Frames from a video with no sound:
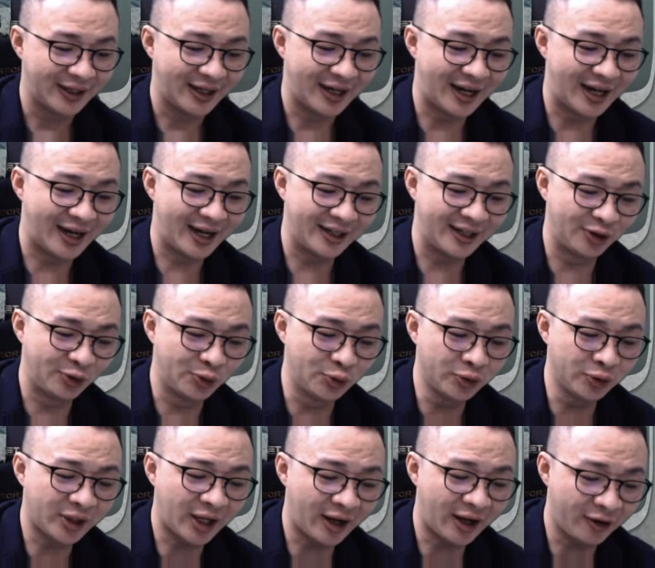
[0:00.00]
I do
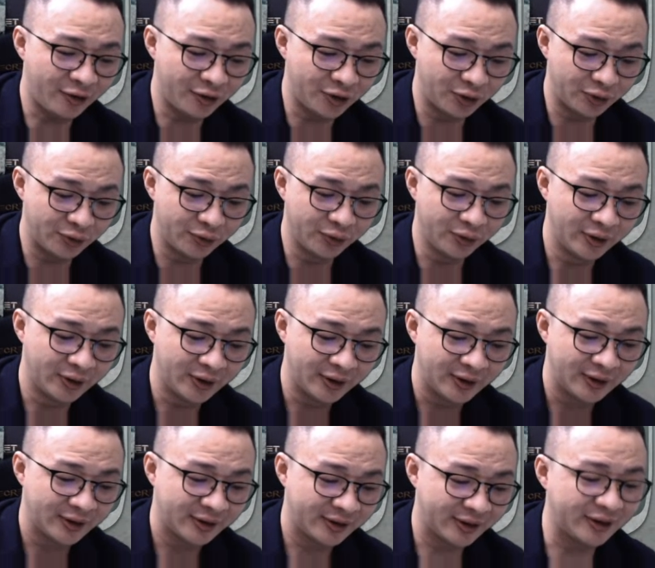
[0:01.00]
tell you,
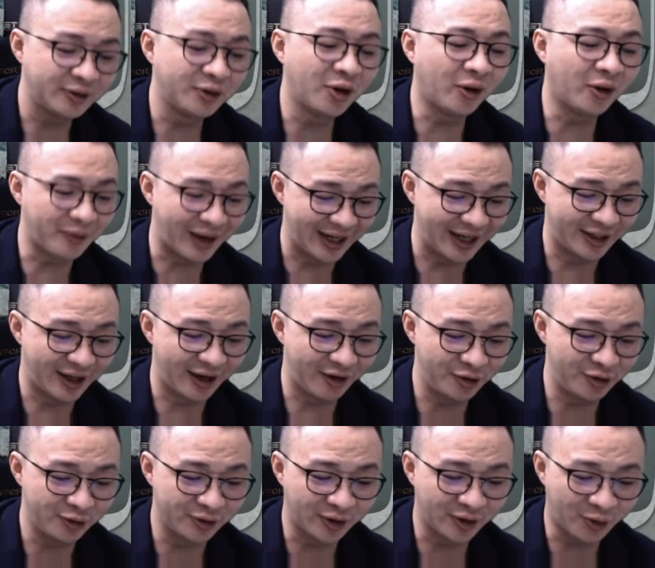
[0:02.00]
not I tell
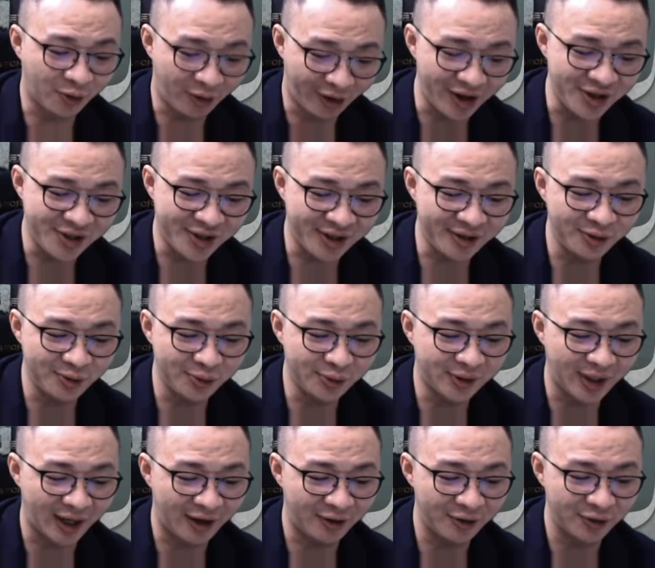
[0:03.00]
you, the question do
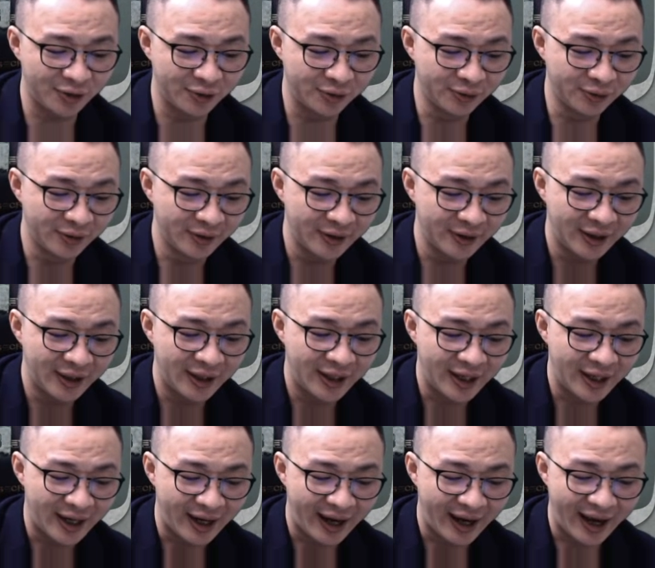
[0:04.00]
tell you,
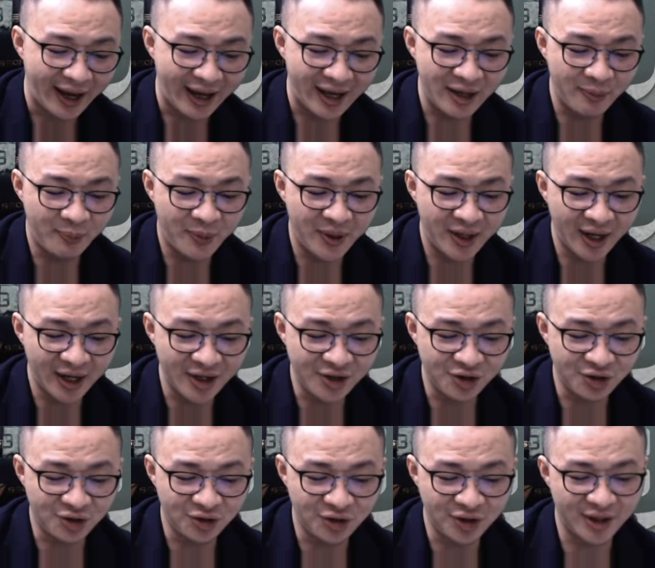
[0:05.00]

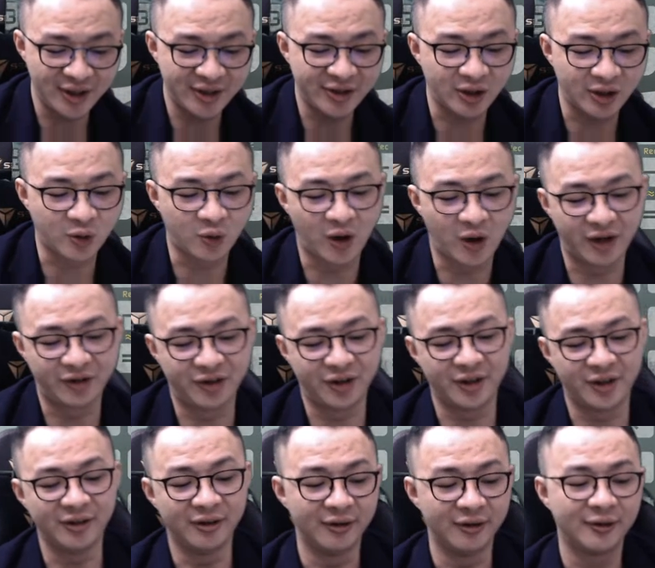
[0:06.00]
ABHG is a
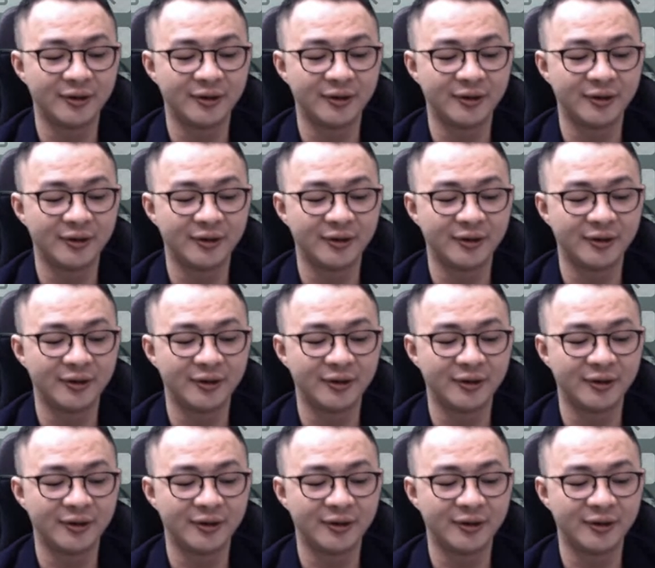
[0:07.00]
quadrant.